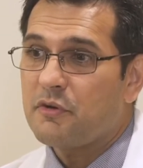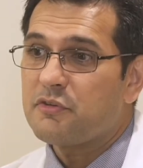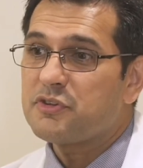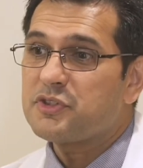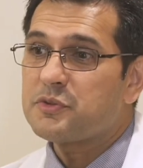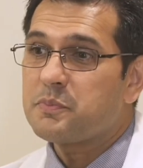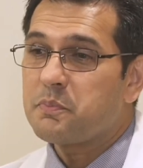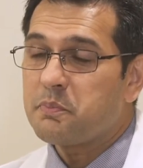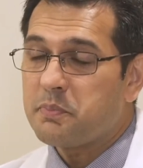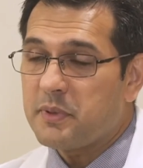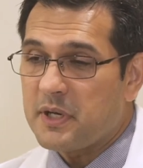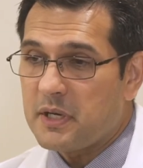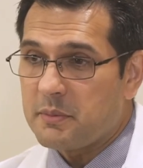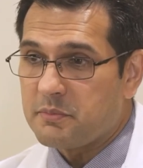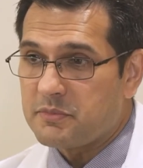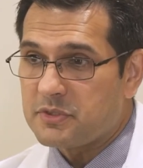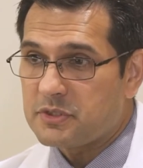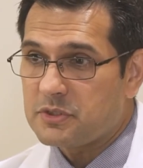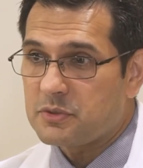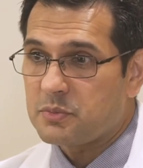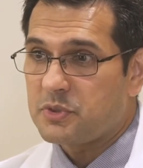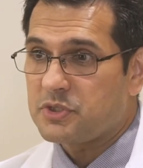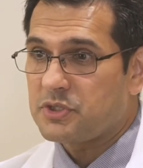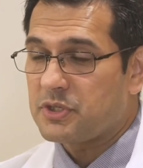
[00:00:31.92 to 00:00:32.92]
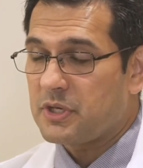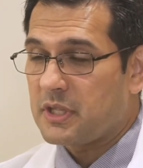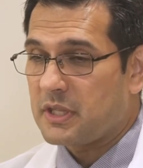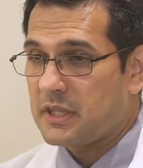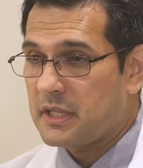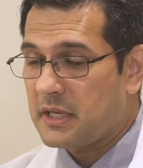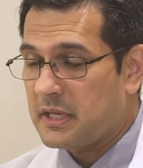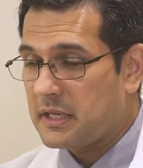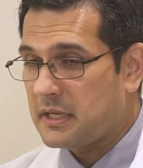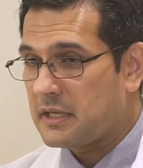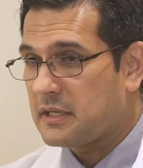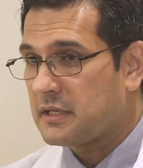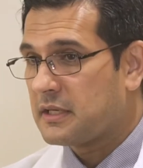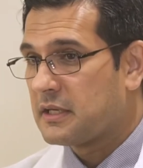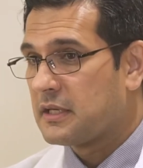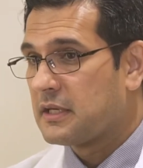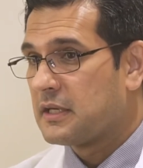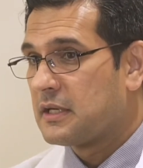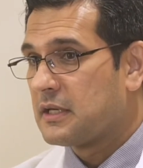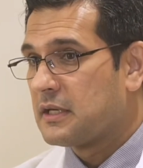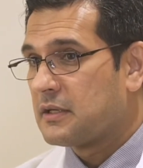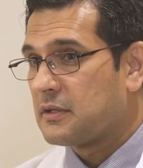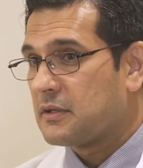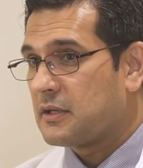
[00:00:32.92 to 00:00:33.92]
of sperms which are there.
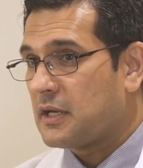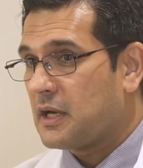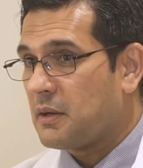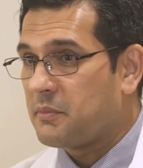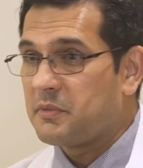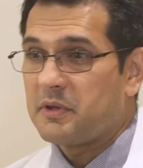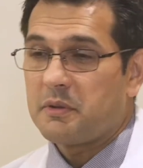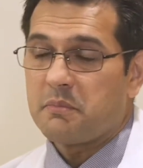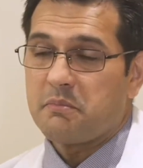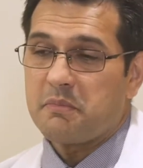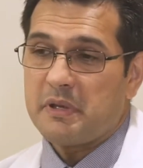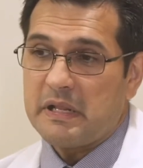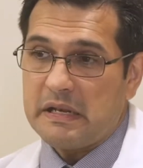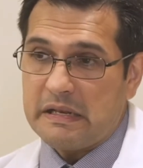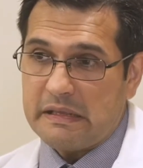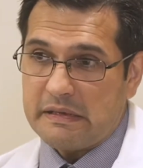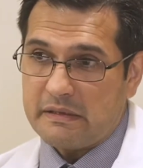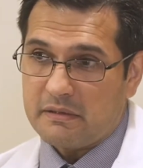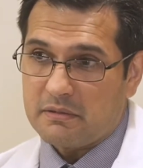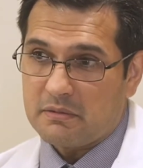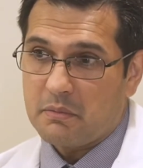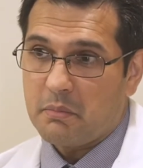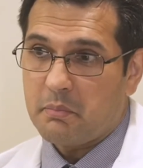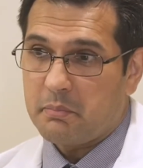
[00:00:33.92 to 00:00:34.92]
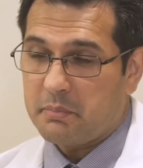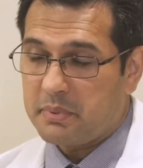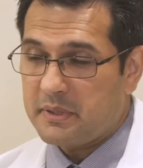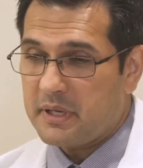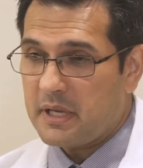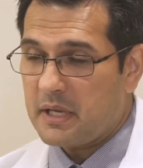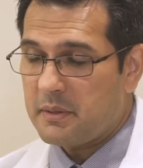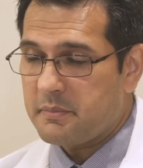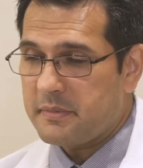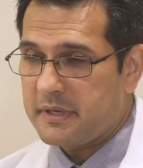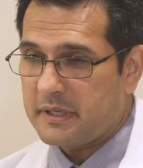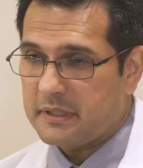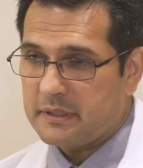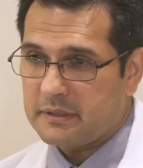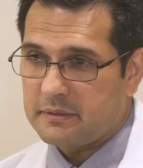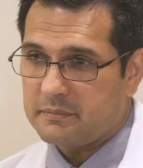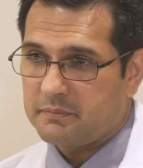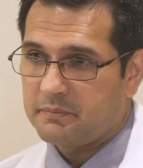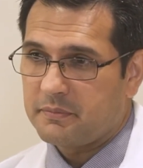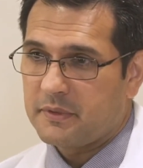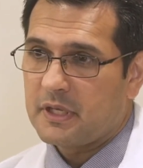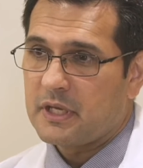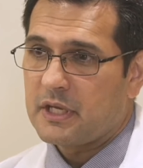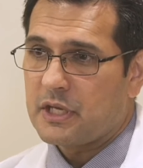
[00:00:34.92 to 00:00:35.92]
How many million per
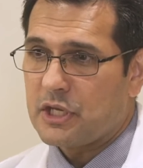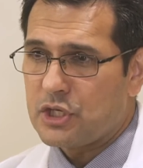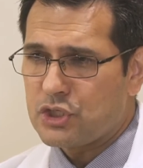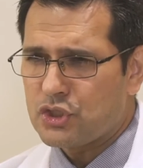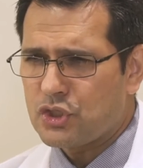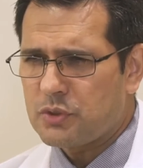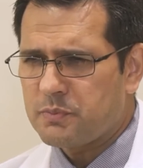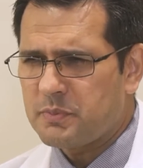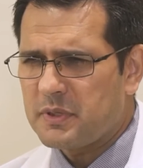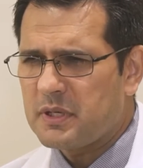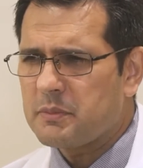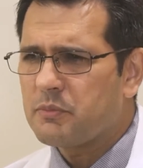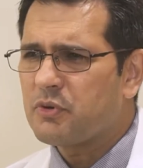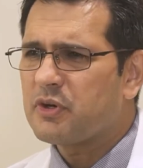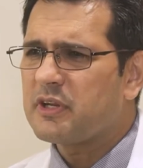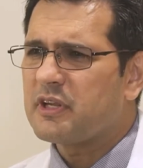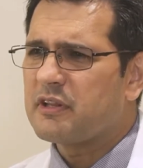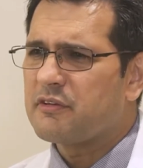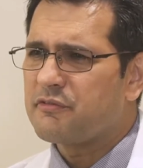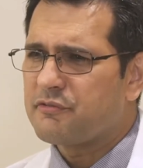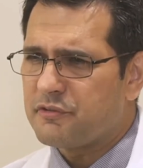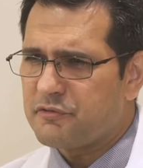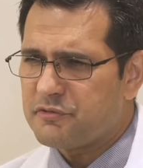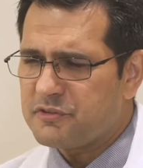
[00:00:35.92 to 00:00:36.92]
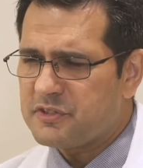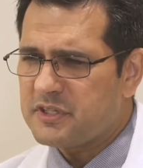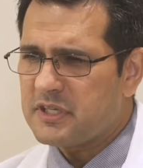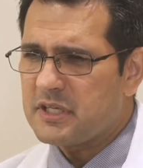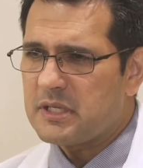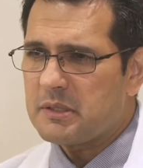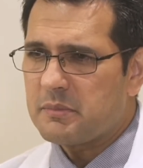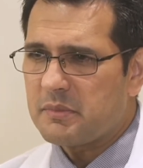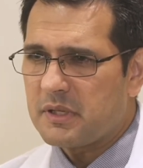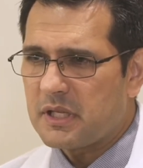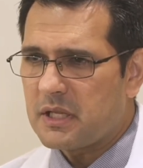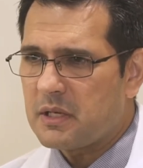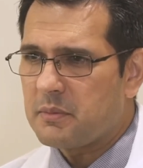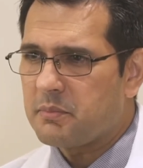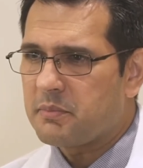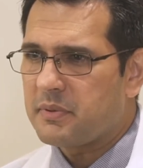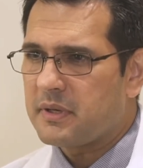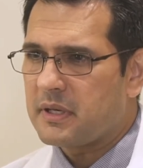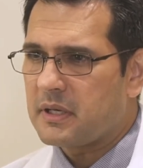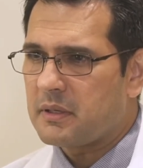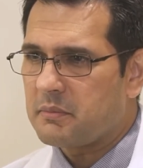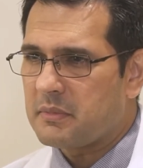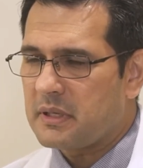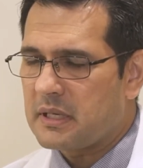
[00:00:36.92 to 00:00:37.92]
ml? It should be more than 15 million
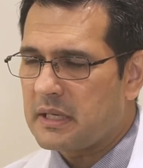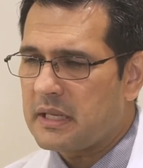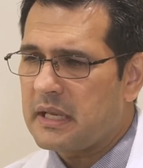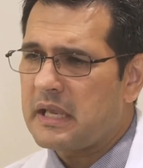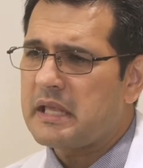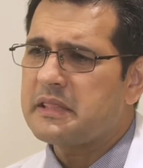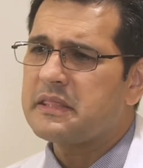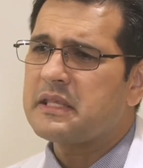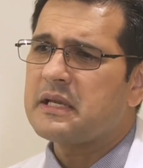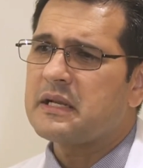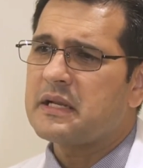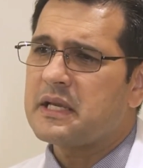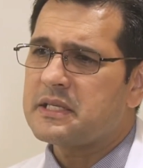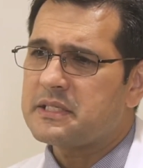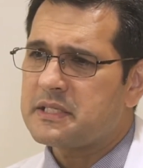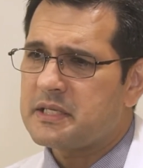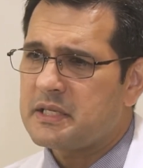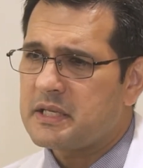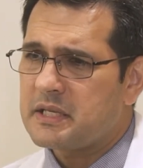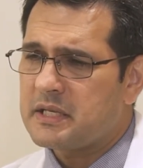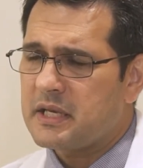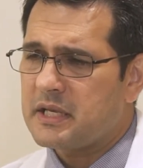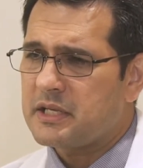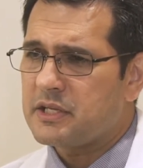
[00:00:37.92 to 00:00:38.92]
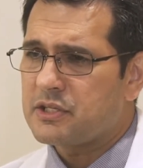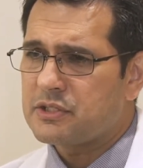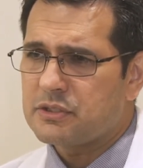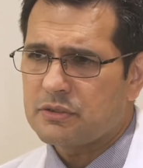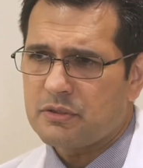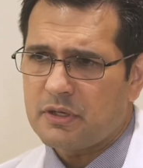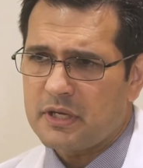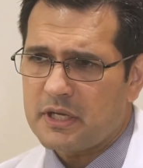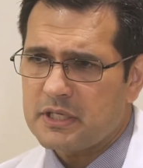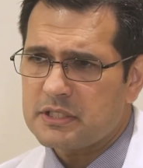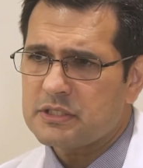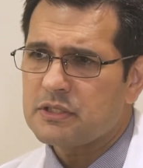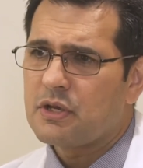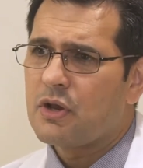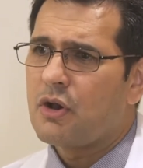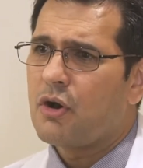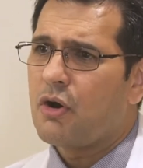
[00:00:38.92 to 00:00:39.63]
per ml. Anything less than that is known as